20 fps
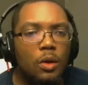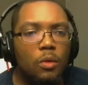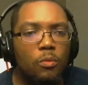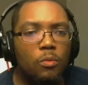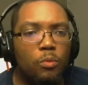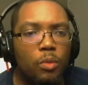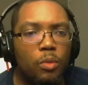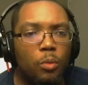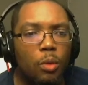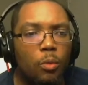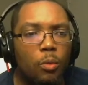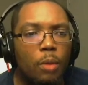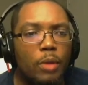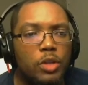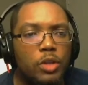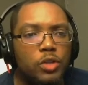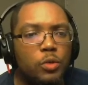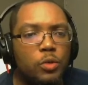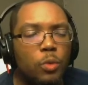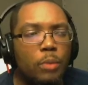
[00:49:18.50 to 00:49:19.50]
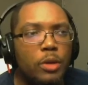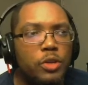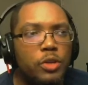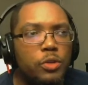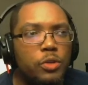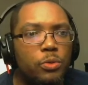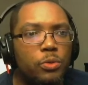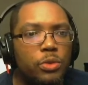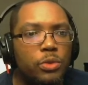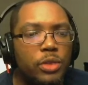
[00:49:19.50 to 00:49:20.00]
What makes
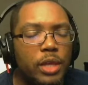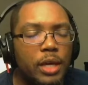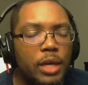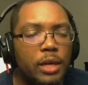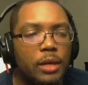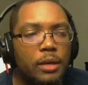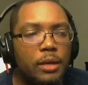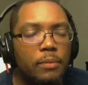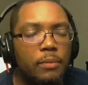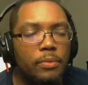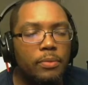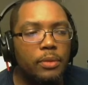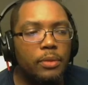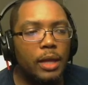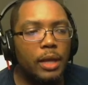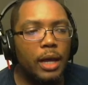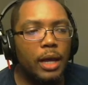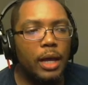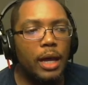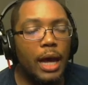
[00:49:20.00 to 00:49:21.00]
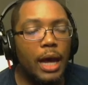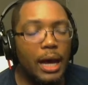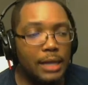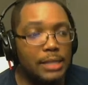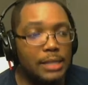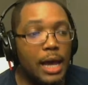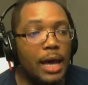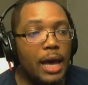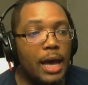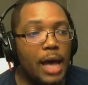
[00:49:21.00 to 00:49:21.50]
you think? Because
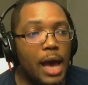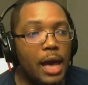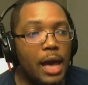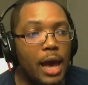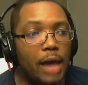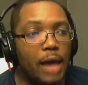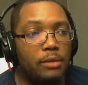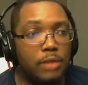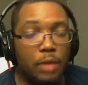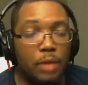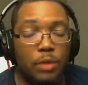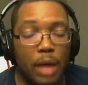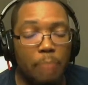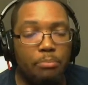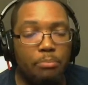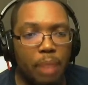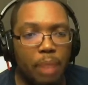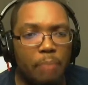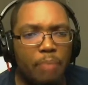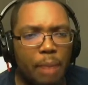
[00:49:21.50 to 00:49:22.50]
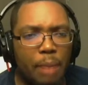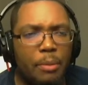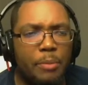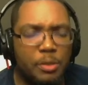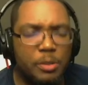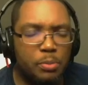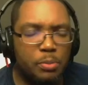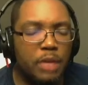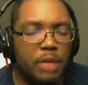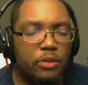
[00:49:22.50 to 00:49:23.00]
I generally pretty
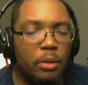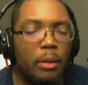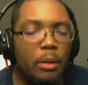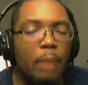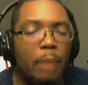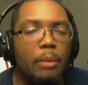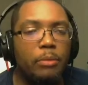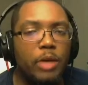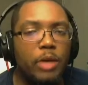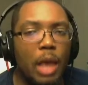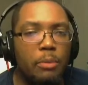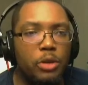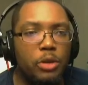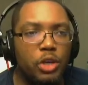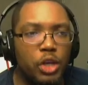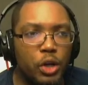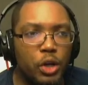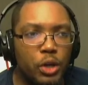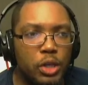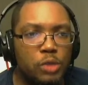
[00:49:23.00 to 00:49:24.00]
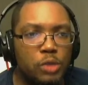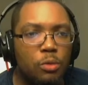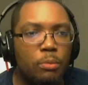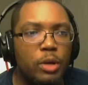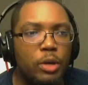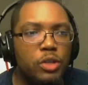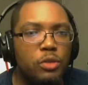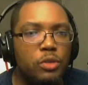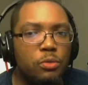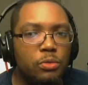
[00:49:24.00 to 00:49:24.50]
much believe you. I'm curious what
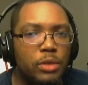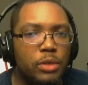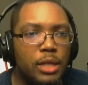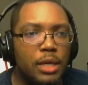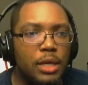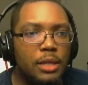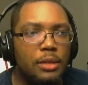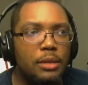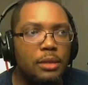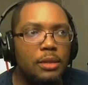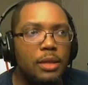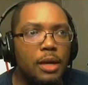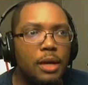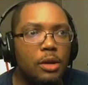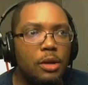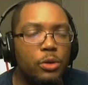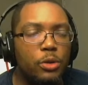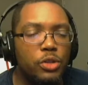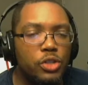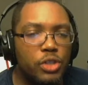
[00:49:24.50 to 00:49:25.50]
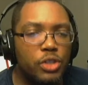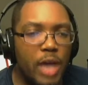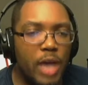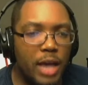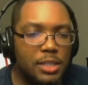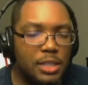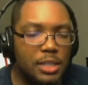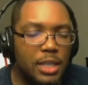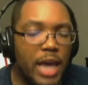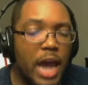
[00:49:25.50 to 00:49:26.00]
makes you think that Chris
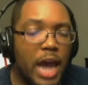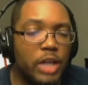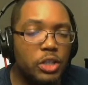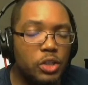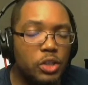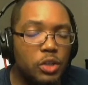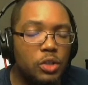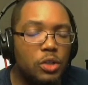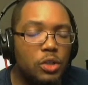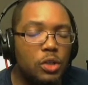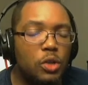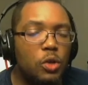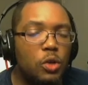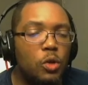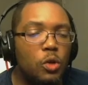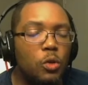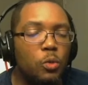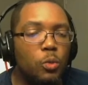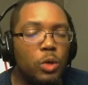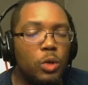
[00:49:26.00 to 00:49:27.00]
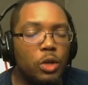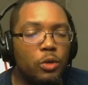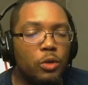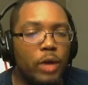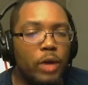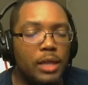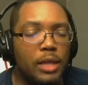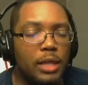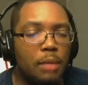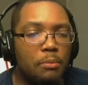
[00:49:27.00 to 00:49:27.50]
Jackson, the actor, would
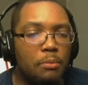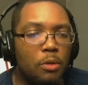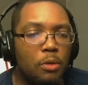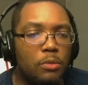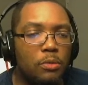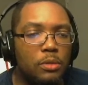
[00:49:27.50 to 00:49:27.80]
cry at that moment.